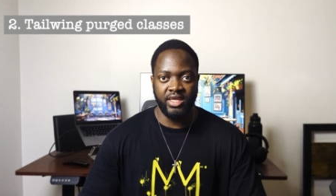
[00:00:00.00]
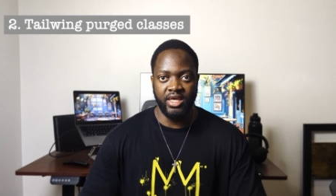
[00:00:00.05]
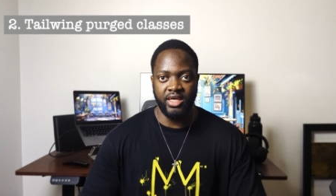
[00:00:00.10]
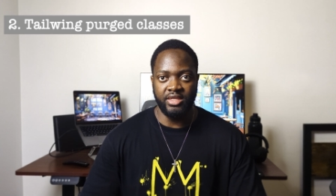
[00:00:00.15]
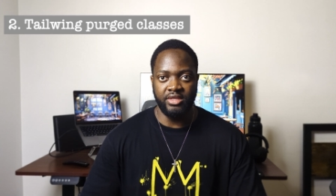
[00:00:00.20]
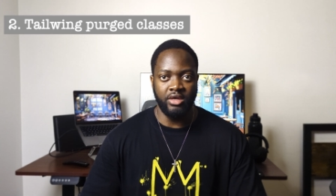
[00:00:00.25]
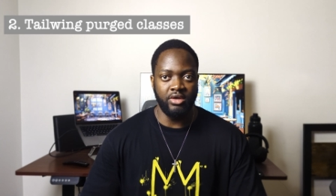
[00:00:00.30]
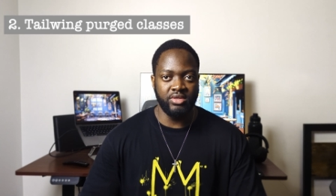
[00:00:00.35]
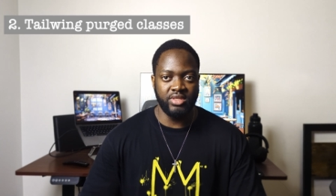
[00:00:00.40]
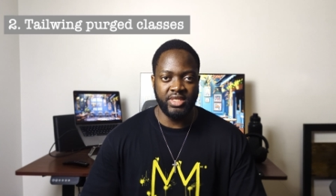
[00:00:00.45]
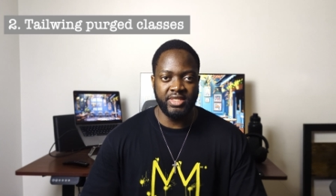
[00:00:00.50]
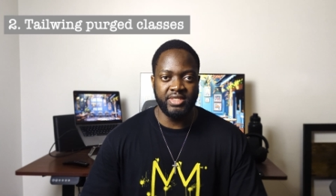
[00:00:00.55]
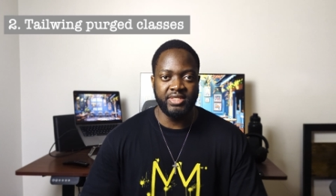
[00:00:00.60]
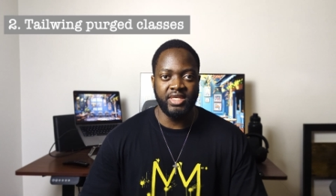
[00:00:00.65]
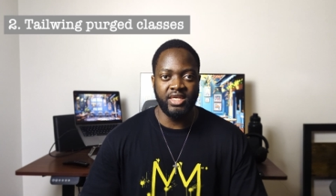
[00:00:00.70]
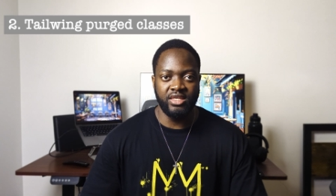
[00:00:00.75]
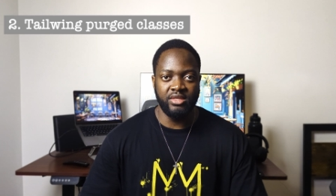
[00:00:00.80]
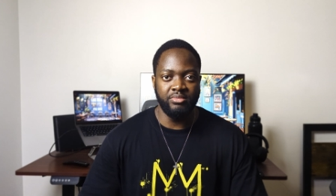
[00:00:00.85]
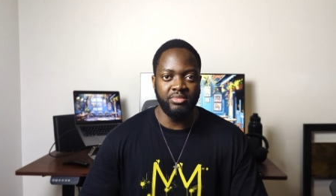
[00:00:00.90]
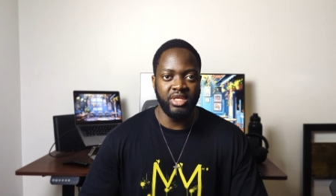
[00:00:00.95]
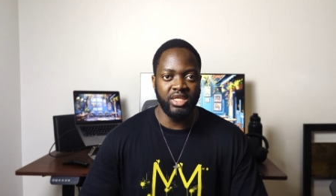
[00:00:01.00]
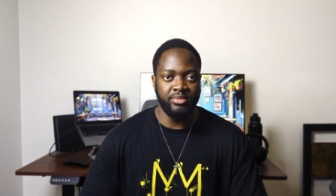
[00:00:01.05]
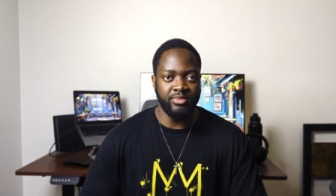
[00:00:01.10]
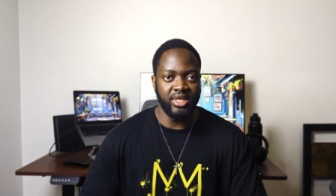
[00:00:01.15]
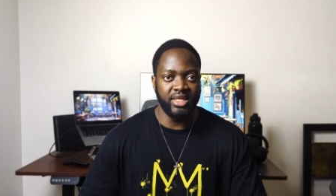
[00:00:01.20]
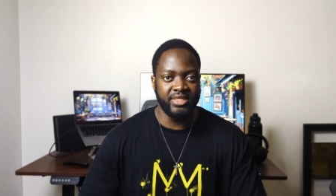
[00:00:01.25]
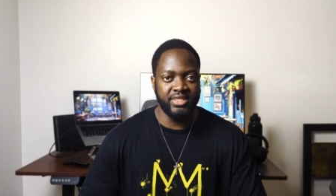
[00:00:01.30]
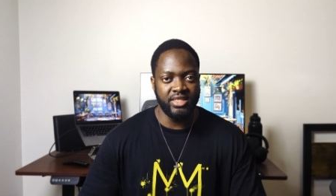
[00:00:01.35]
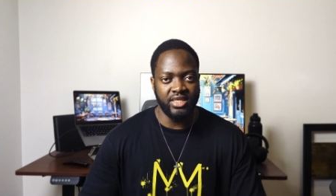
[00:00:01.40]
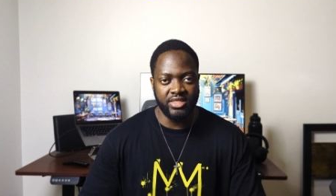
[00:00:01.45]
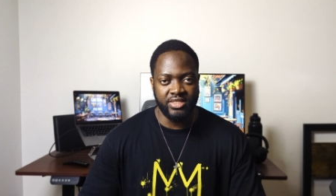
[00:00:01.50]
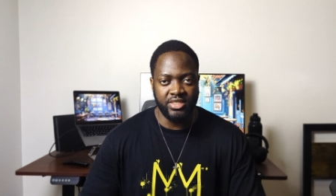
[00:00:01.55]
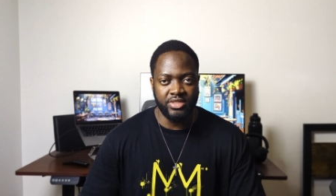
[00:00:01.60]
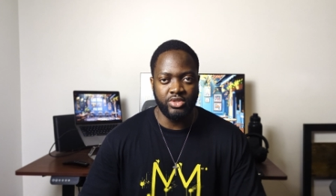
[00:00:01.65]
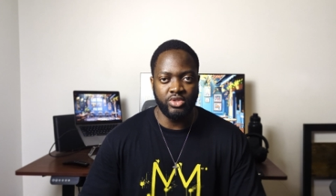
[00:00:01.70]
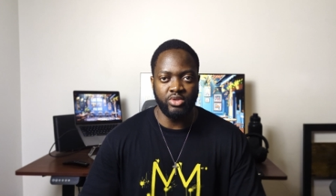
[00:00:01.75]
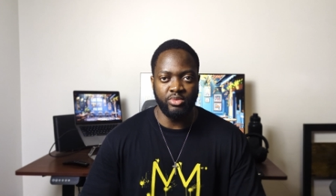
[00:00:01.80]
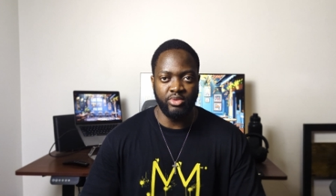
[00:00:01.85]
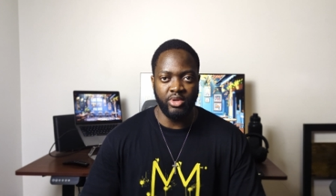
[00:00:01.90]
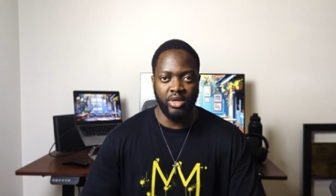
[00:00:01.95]
and only sent minimal CSS
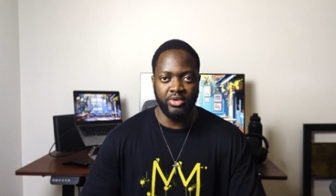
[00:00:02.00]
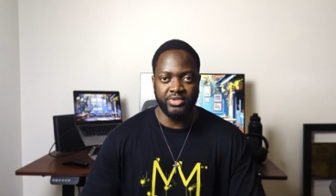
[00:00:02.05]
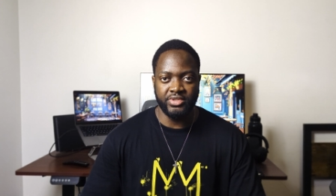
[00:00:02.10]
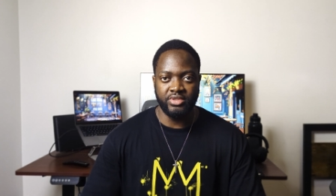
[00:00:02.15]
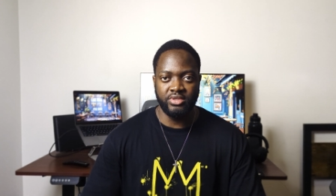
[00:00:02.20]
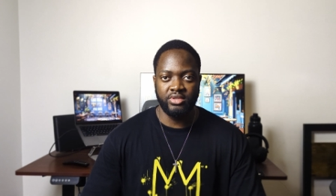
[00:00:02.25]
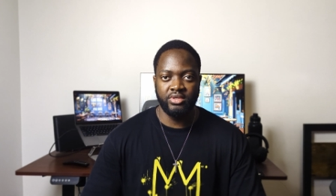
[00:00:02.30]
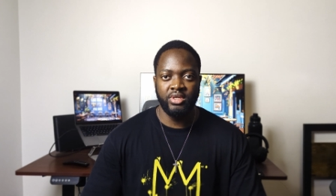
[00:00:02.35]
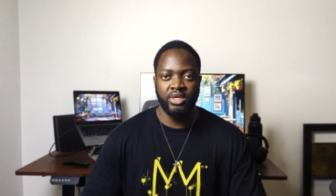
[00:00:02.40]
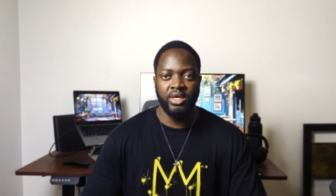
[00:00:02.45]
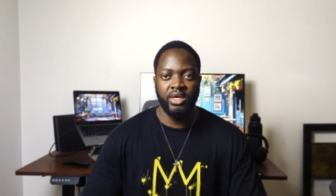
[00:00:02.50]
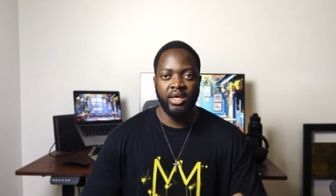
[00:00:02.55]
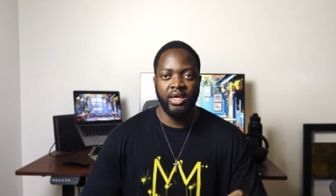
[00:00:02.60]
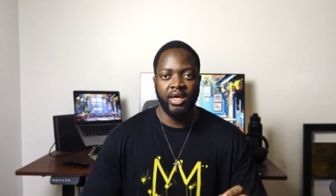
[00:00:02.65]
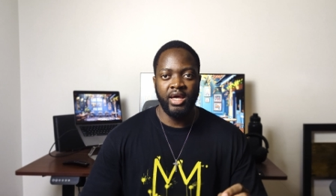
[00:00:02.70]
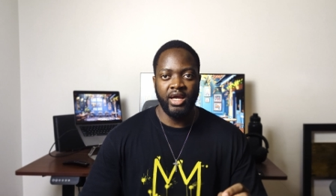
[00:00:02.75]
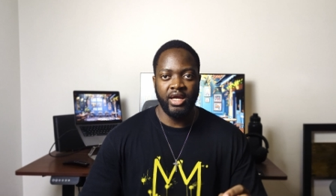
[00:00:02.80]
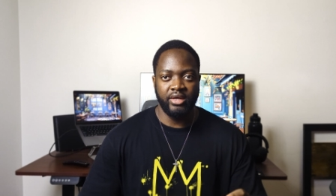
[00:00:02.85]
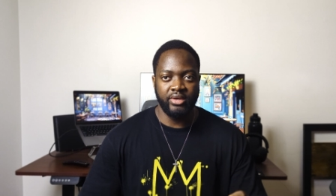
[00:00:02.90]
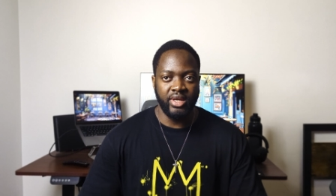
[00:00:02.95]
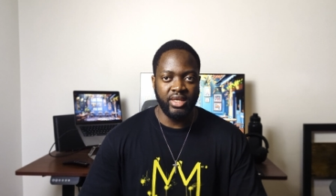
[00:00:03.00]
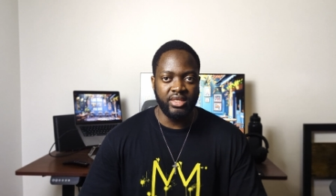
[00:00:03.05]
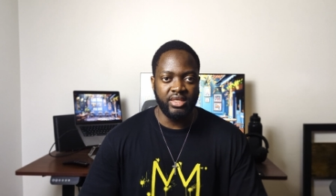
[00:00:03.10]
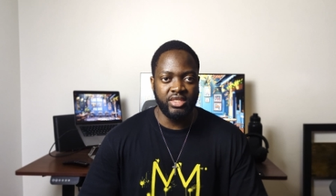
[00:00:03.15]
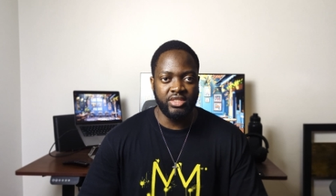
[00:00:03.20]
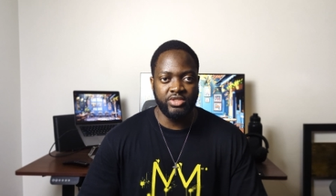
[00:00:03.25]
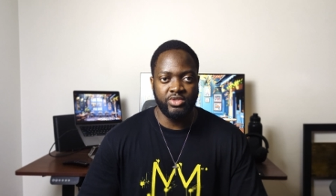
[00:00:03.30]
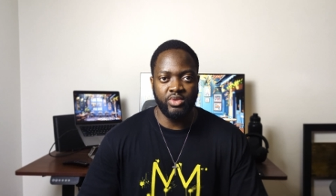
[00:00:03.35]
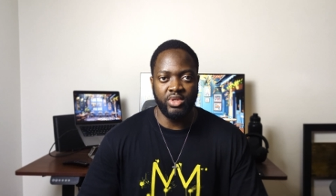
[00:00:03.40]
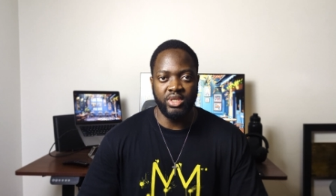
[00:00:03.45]
to the browser, I ran into an